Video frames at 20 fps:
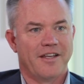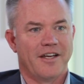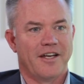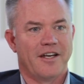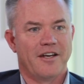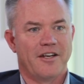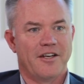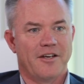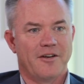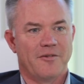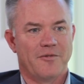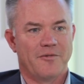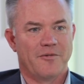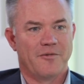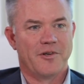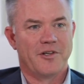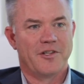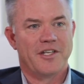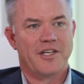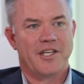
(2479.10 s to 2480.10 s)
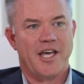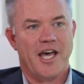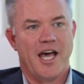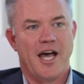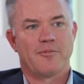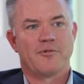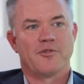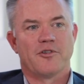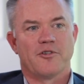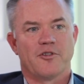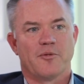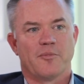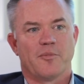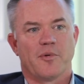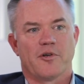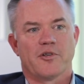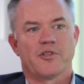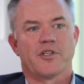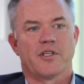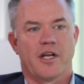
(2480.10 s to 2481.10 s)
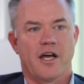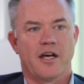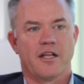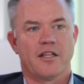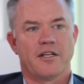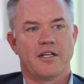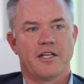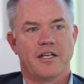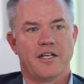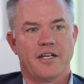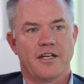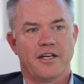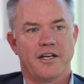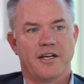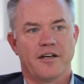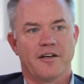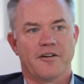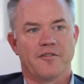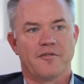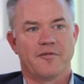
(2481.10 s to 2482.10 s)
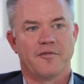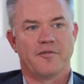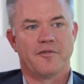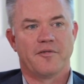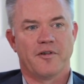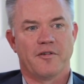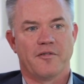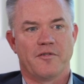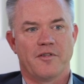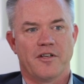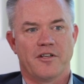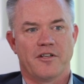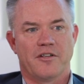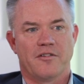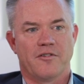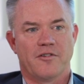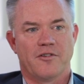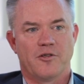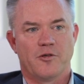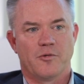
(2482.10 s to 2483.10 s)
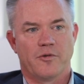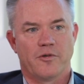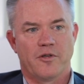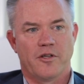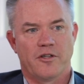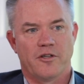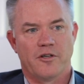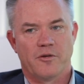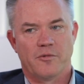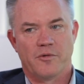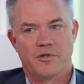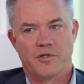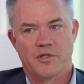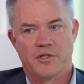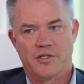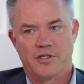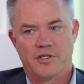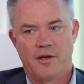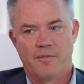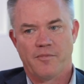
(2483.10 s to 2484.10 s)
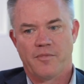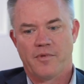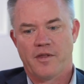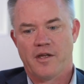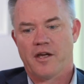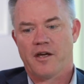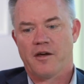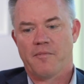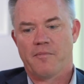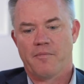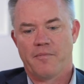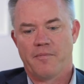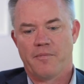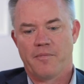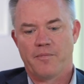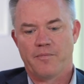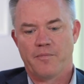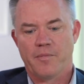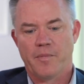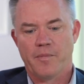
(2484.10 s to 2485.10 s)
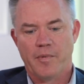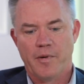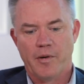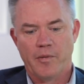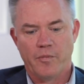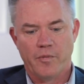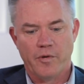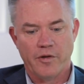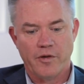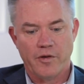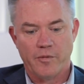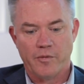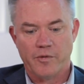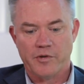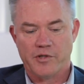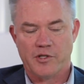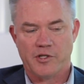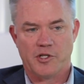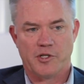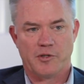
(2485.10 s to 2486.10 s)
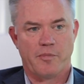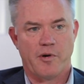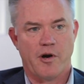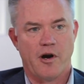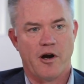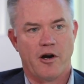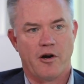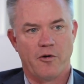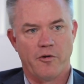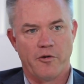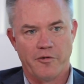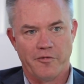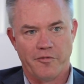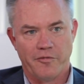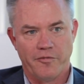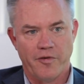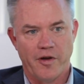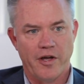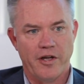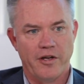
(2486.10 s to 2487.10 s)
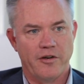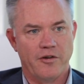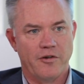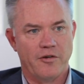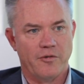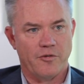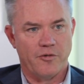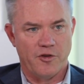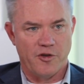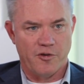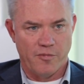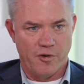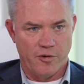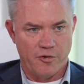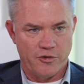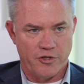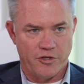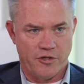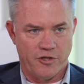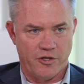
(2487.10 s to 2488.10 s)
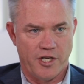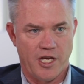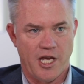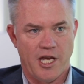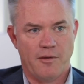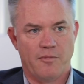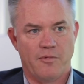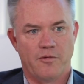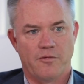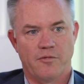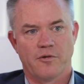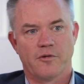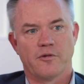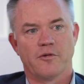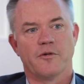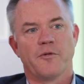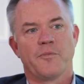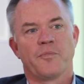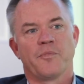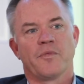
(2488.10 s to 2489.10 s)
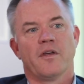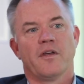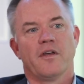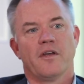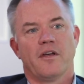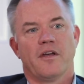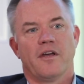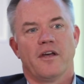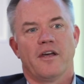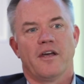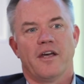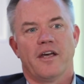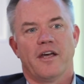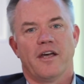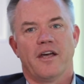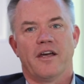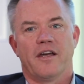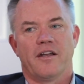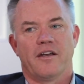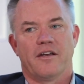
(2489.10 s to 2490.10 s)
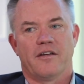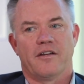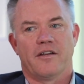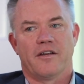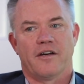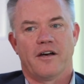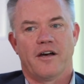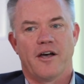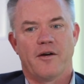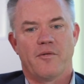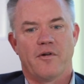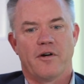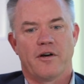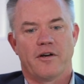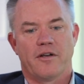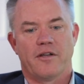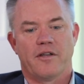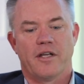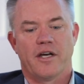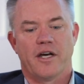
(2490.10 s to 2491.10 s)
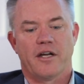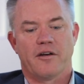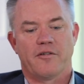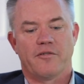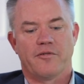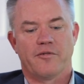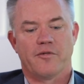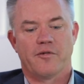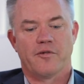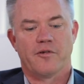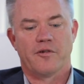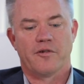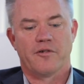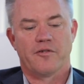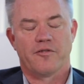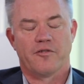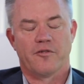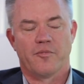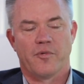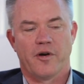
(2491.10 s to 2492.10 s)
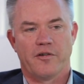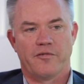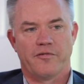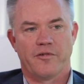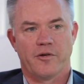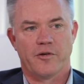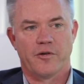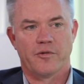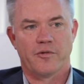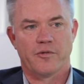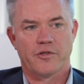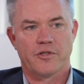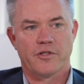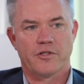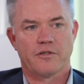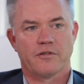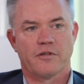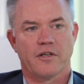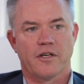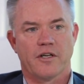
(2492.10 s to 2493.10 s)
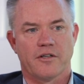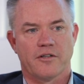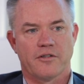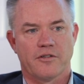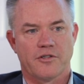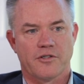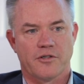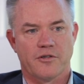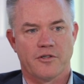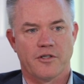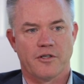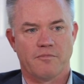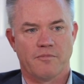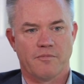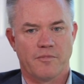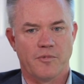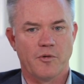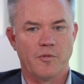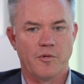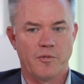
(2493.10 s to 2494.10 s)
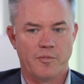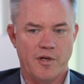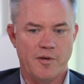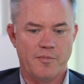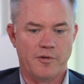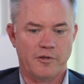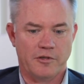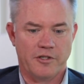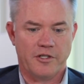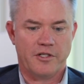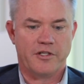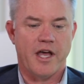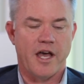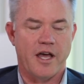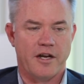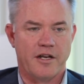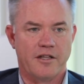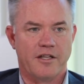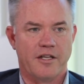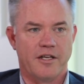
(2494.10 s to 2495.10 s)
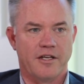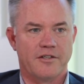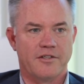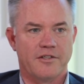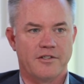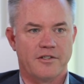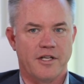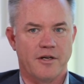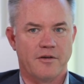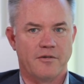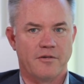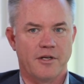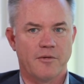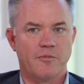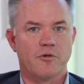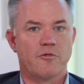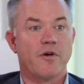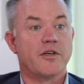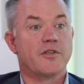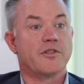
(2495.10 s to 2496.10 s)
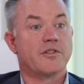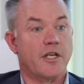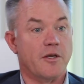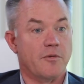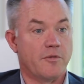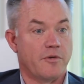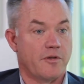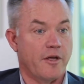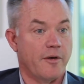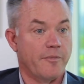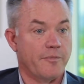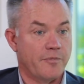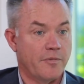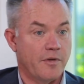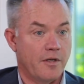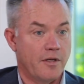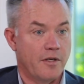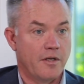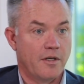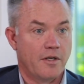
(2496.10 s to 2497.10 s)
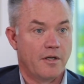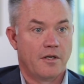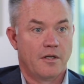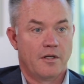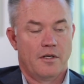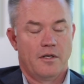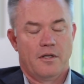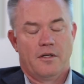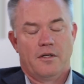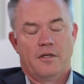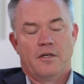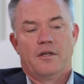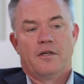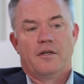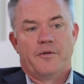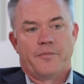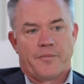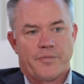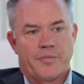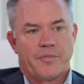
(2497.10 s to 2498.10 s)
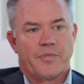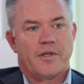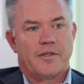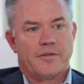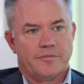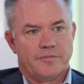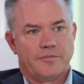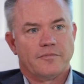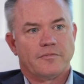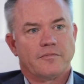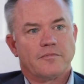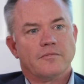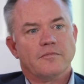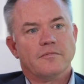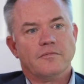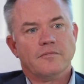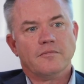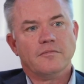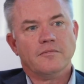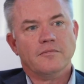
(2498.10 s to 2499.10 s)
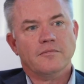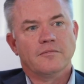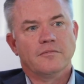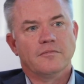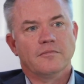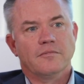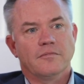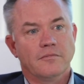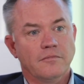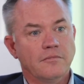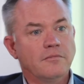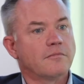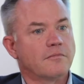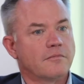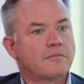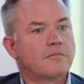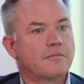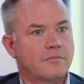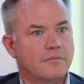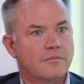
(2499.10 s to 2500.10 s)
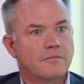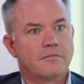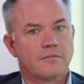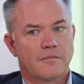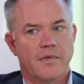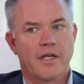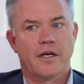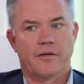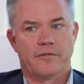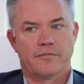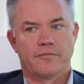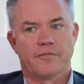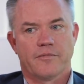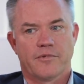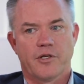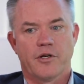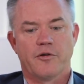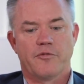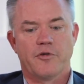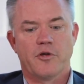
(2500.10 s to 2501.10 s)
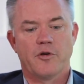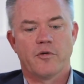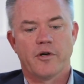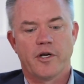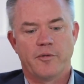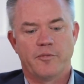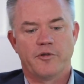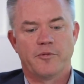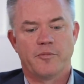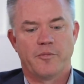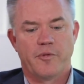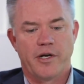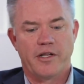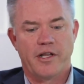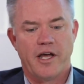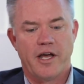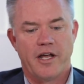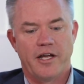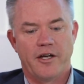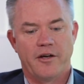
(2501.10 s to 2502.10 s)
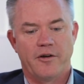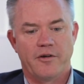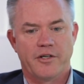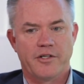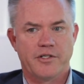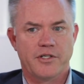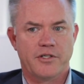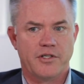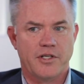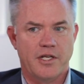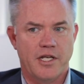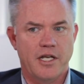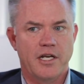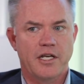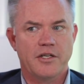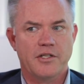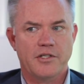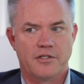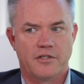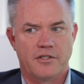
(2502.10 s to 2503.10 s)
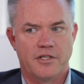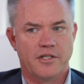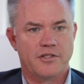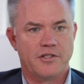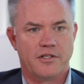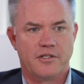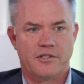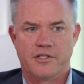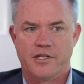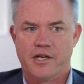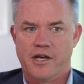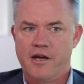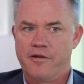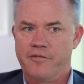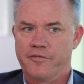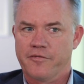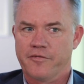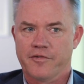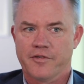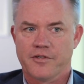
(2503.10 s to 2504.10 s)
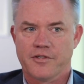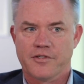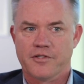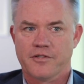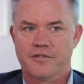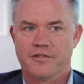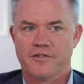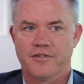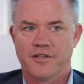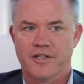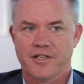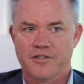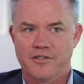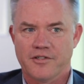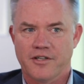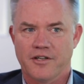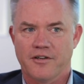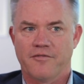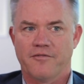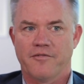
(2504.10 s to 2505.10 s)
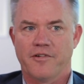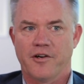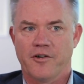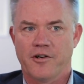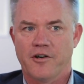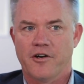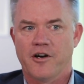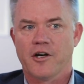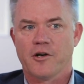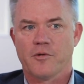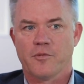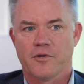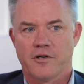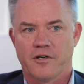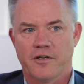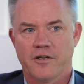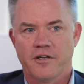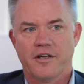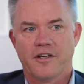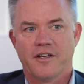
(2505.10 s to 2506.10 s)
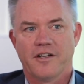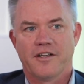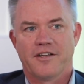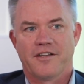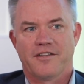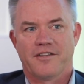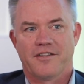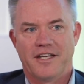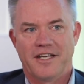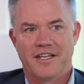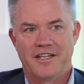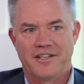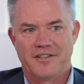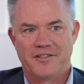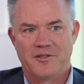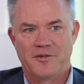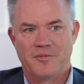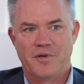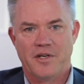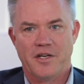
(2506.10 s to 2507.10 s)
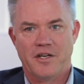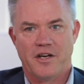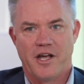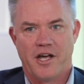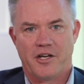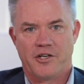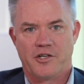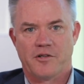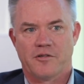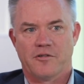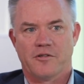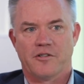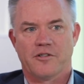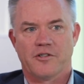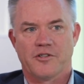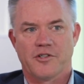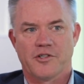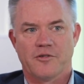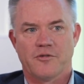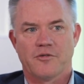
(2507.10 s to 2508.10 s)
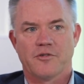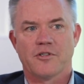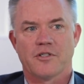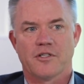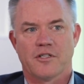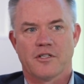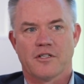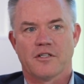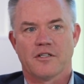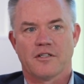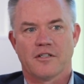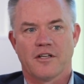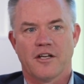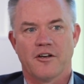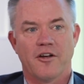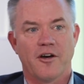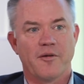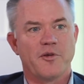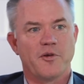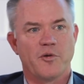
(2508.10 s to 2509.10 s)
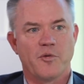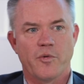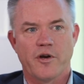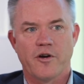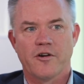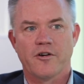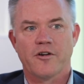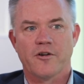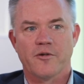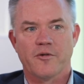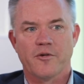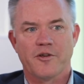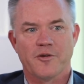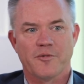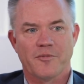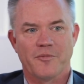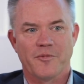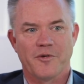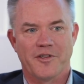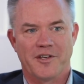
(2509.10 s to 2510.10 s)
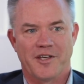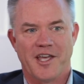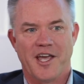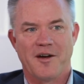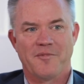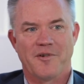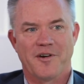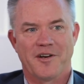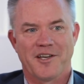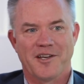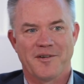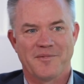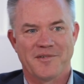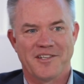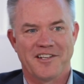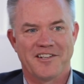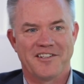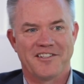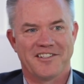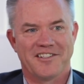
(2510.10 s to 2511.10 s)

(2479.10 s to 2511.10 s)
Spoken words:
That it really captured the personality of the individual. That there was something, whether it was the spark or the fun or the emotion that came through. And I wanted that for my photos, so that when people looked at it, it would resonate with them. Right. Yeah. They would see Mike Reilly. Yeah. So if you were able to bring that out, because it's tough. It's a very awkward thing to be natural as soon as and not be a weirdo when the camera comes out.